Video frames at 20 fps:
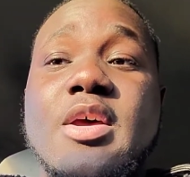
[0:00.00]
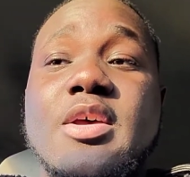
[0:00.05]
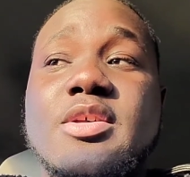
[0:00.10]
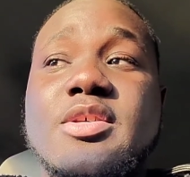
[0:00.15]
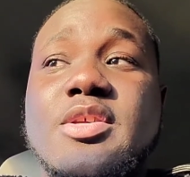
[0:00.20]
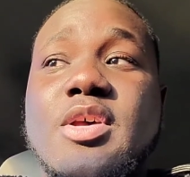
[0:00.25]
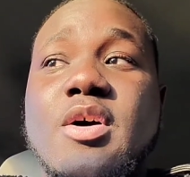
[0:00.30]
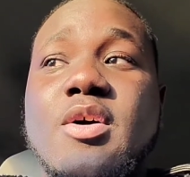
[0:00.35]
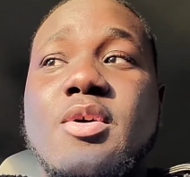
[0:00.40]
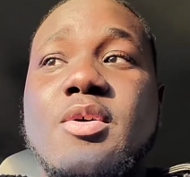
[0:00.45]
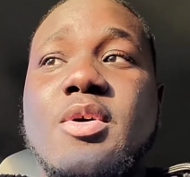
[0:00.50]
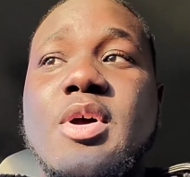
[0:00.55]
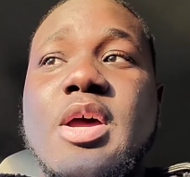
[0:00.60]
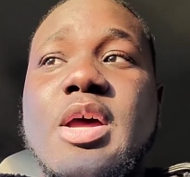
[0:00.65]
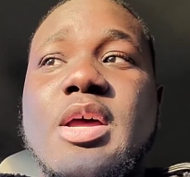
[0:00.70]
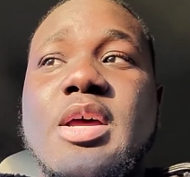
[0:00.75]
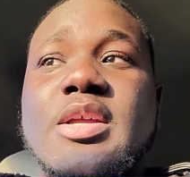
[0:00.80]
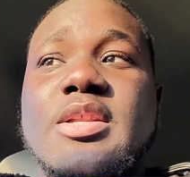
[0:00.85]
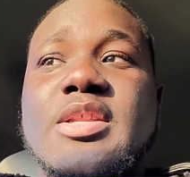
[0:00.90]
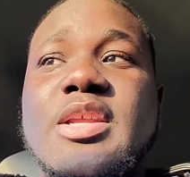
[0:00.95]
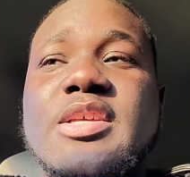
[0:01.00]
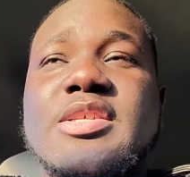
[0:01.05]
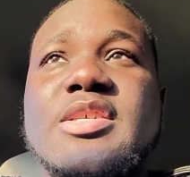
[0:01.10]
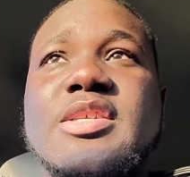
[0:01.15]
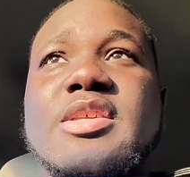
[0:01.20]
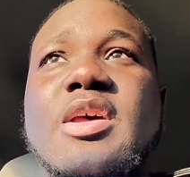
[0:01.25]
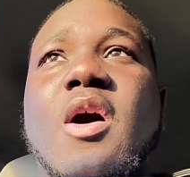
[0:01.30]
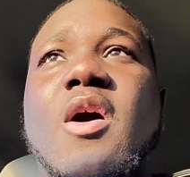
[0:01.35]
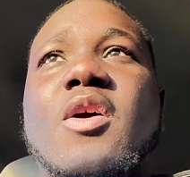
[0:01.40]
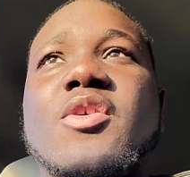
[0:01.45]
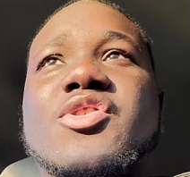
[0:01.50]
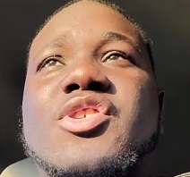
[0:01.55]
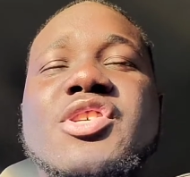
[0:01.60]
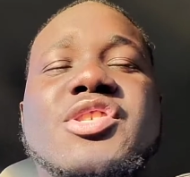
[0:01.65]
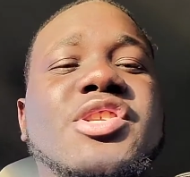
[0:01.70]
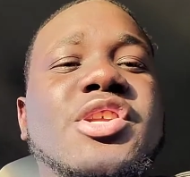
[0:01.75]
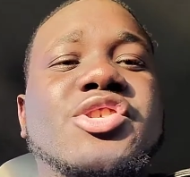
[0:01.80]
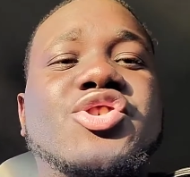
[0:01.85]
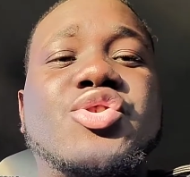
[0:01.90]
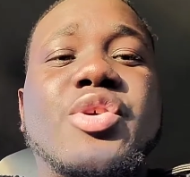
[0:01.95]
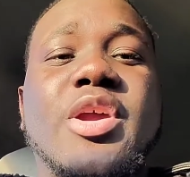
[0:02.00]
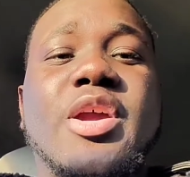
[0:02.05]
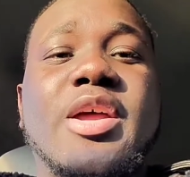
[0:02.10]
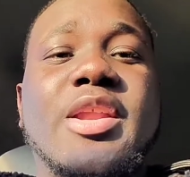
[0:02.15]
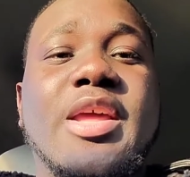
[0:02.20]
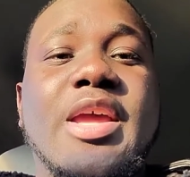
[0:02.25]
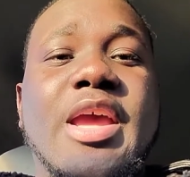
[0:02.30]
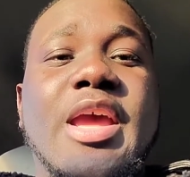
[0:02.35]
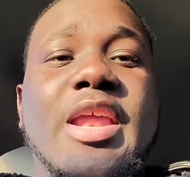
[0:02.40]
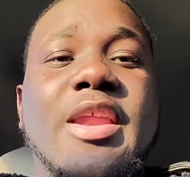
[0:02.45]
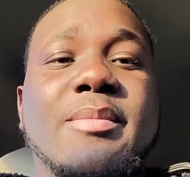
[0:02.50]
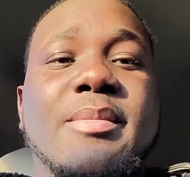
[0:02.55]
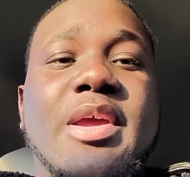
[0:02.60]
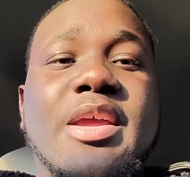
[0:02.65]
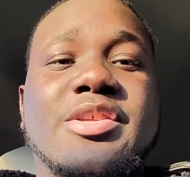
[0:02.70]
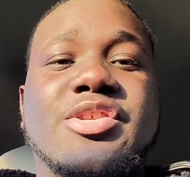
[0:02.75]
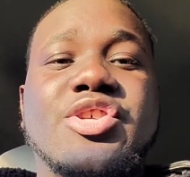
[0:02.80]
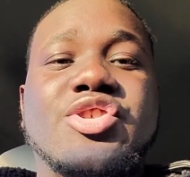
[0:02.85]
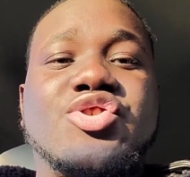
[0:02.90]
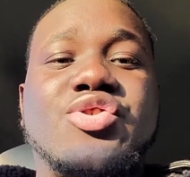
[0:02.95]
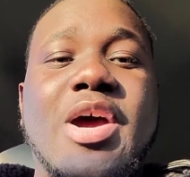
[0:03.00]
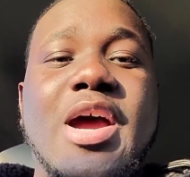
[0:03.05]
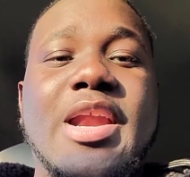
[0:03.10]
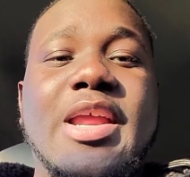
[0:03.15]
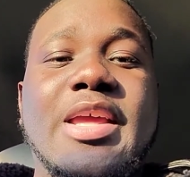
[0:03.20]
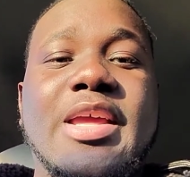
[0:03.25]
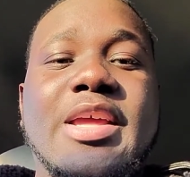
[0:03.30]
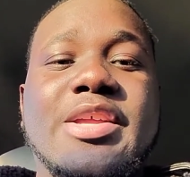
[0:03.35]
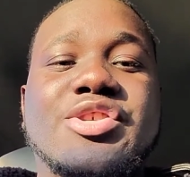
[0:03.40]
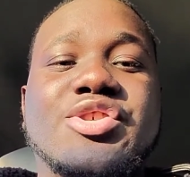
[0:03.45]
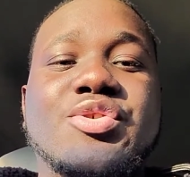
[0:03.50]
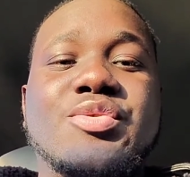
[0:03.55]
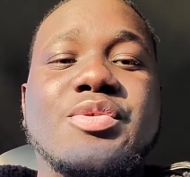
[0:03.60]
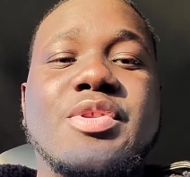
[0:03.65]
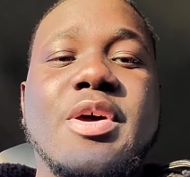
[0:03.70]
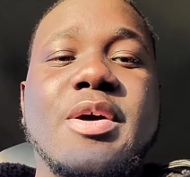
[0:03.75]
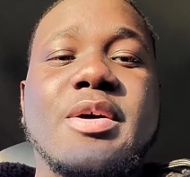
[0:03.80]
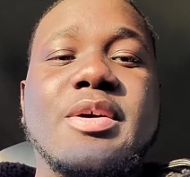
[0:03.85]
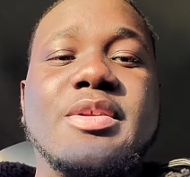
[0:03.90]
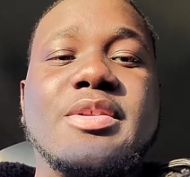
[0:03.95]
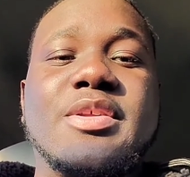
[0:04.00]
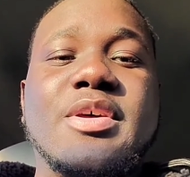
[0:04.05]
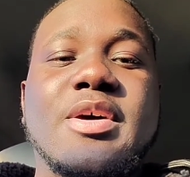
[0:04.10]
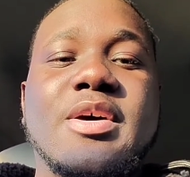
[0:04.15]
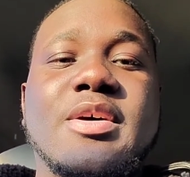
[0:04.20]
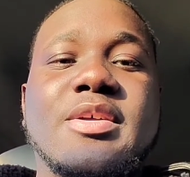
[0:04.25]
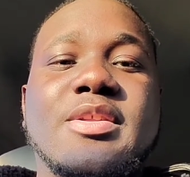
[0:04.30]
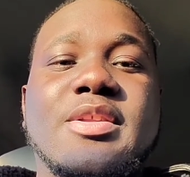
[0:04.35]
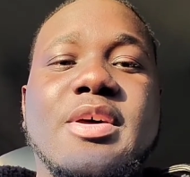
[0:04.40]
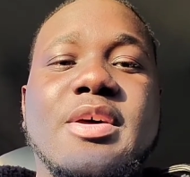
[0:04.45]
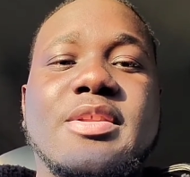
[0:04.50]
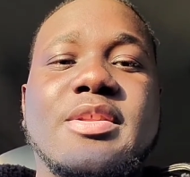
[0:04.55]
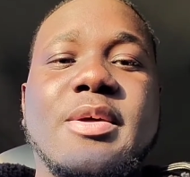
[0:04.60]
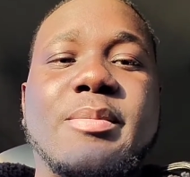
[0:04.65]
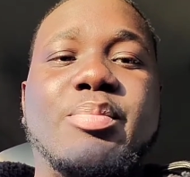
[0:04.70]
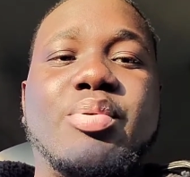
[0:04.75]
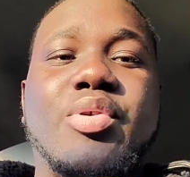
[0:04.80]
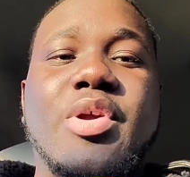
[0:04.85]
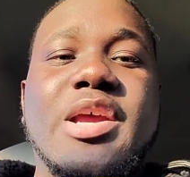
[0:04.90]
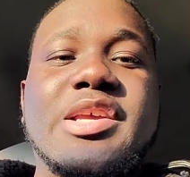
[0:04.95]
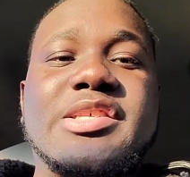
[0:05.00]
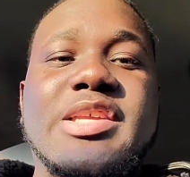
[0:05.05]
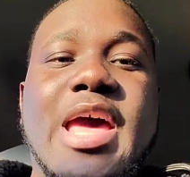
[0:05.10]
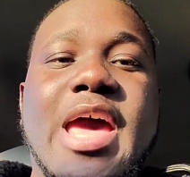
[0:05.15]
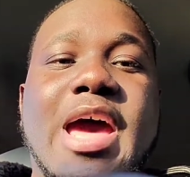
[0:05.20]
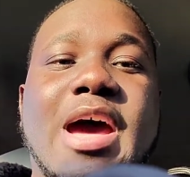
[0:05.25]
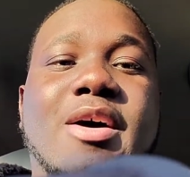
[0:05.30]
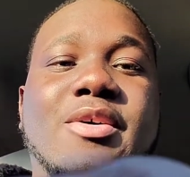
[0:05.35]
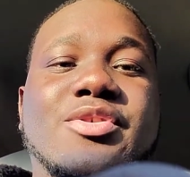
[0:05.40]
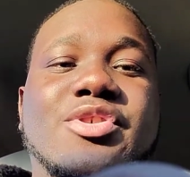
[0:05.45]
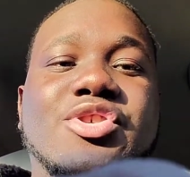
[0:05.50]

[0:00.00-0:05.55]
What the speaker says: So this is all just the trick of the enemy to try to get you to press out,